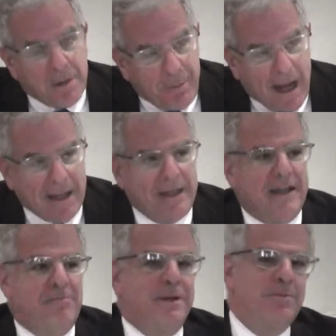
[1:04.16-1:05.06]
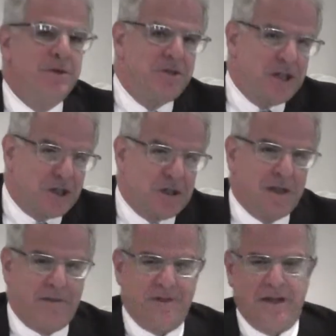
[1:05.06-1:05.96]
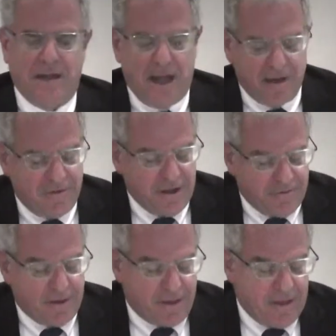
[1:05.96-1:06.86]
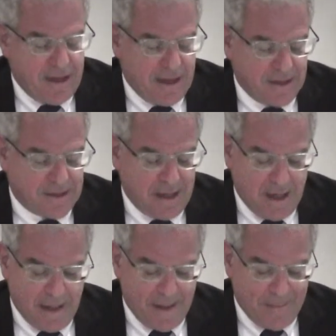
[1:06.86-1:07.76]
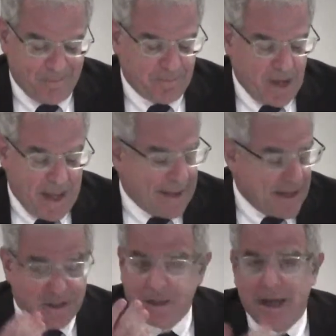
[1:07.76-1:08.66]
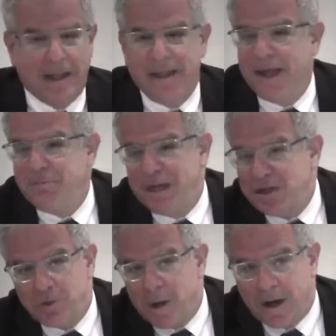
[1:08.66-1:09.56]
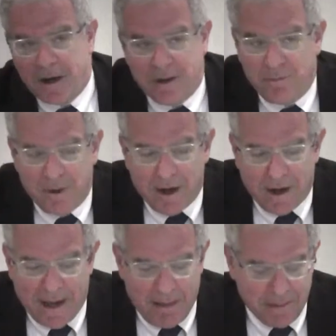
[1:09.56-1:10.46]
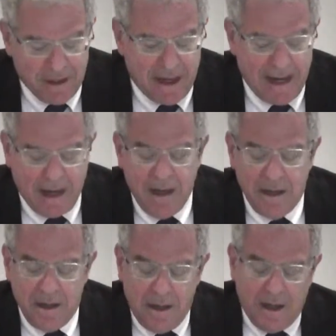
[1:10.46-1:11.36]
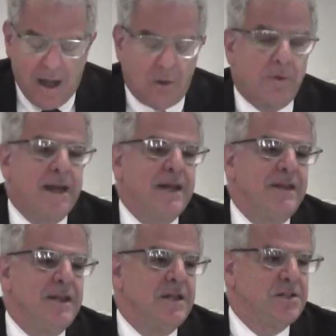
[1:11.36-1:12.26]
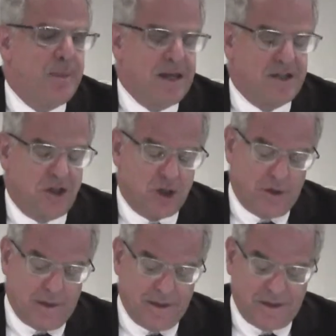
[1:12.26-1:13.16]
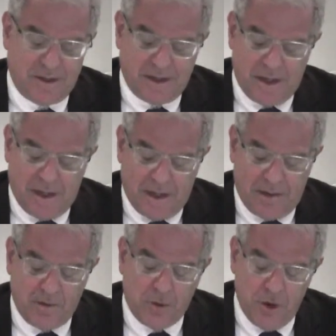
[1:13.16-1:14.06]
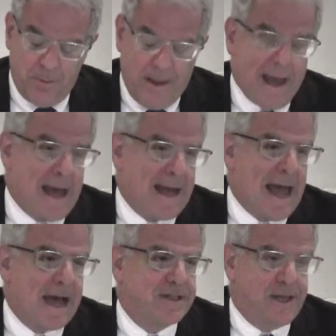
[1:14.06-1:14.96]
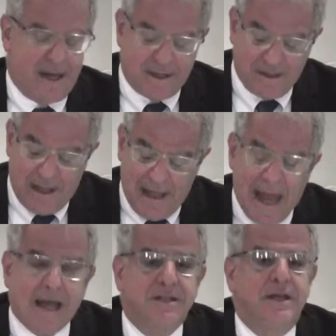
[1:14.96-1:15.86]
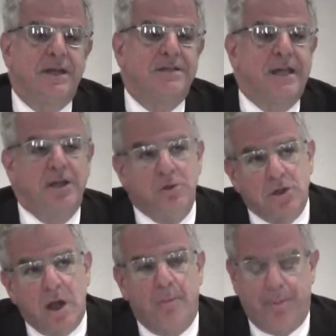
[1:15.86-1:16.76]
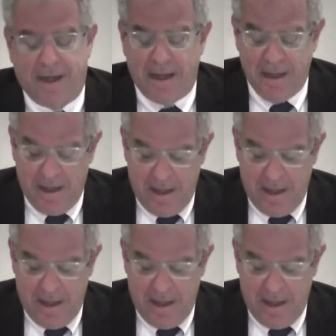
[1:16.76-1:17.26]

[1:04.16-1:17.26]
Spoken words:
a pilot, I've been a musician, I've done a lot of different things, and that's kind of led me to where I am today, running the space insurance group at AXA XL. AXA is a huge company,